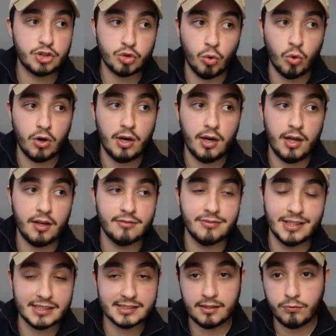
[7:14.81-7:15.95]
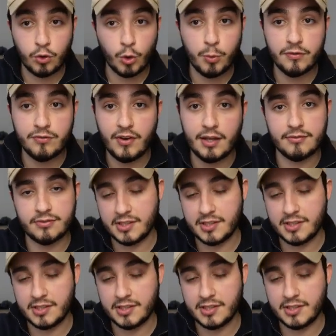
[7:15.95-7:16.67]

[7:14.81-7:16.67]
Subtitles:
score of less than 4.5,